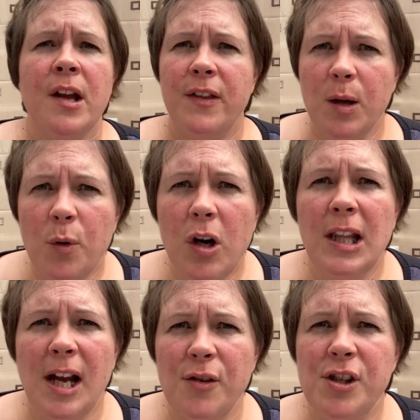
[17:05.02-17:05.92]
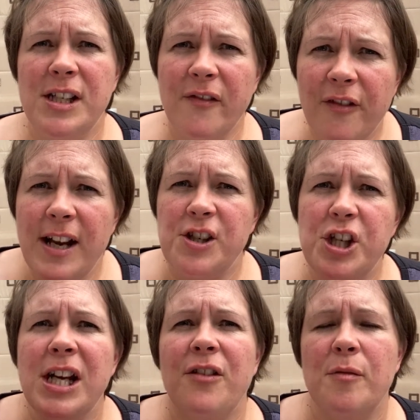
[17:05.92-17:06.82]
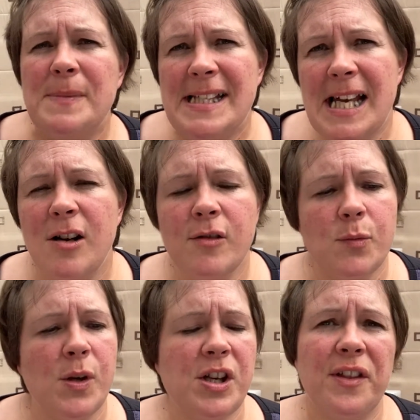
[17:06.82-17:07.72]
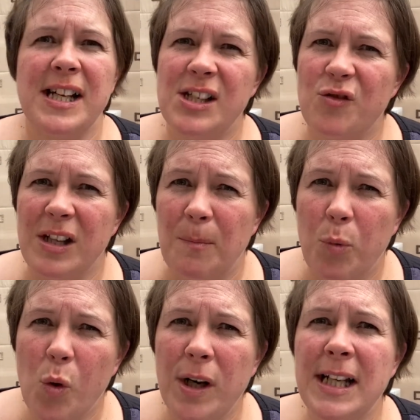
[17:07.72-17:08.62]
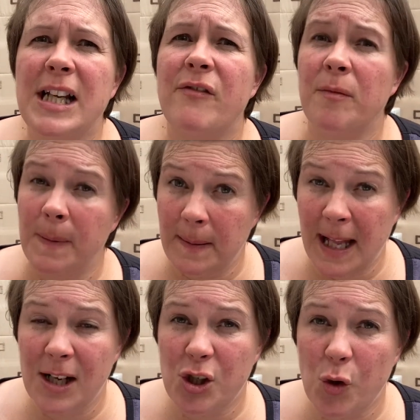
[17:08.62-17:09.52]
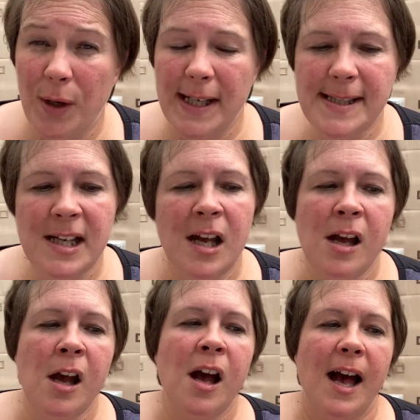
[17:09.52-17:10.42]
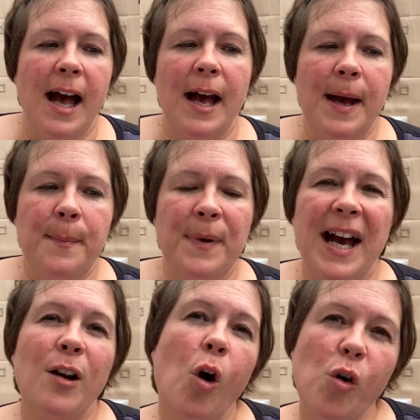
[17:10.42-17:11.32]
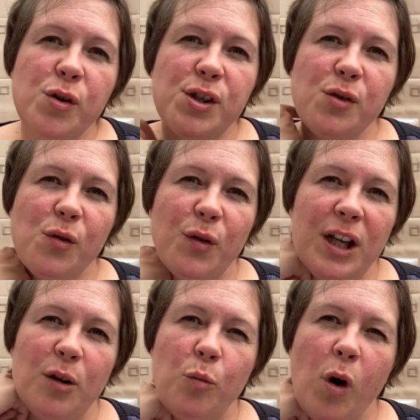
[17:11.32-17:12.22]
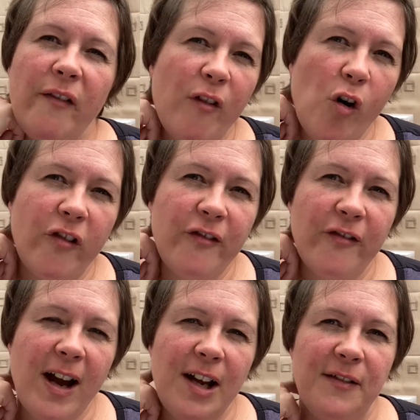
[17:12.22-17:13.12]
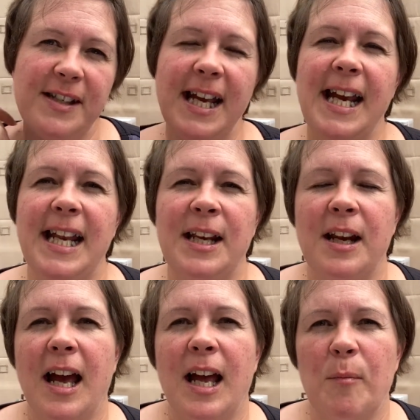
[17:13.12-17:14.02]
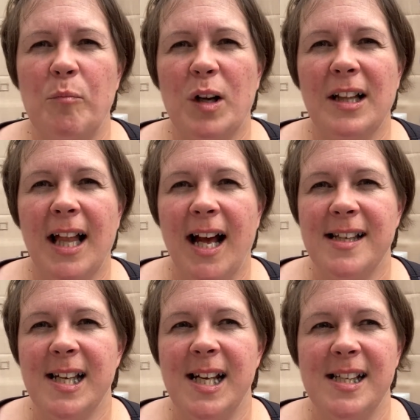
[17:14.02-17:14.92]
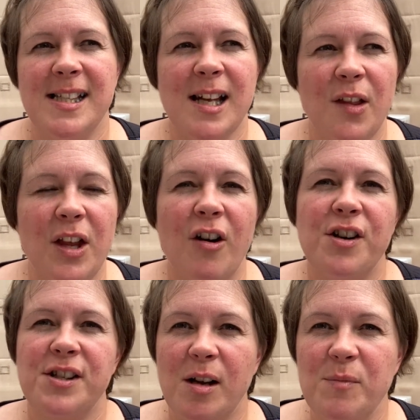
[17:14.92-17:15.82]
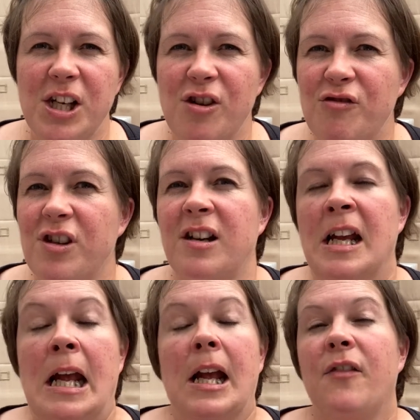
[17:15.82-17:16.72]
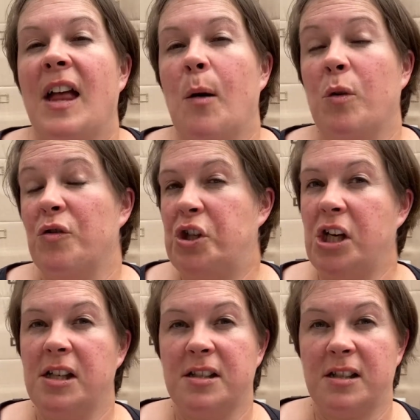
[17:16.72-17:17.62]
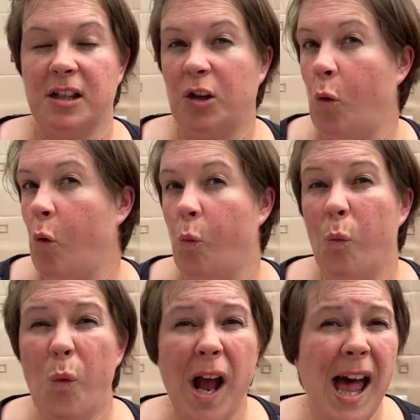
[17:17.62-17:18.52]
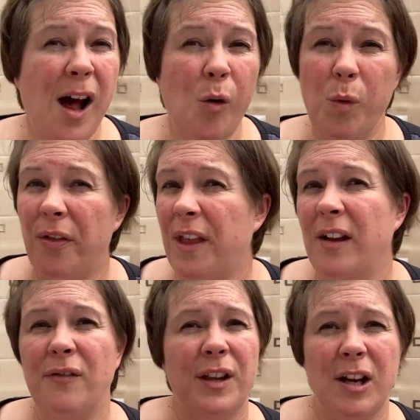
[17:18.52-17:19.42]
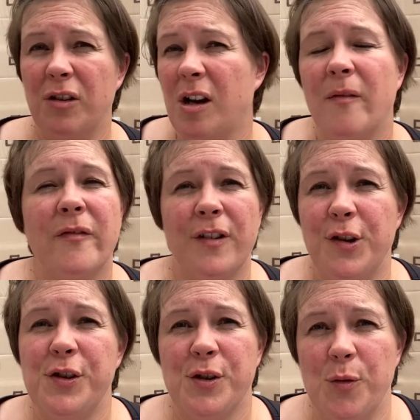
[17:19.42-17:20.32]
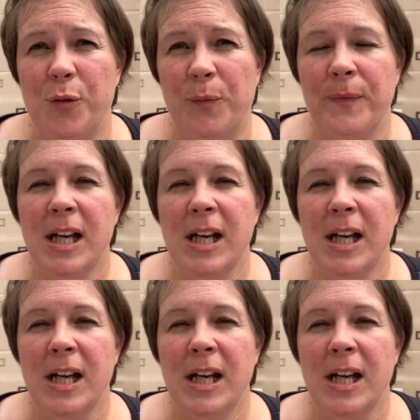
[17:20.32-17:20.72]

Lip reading: They were allowed to differentiate themselves, which I think is really important, giving them that choice. And also, you know, what I've often found in class is there are some children that will just go well within their comfort zone.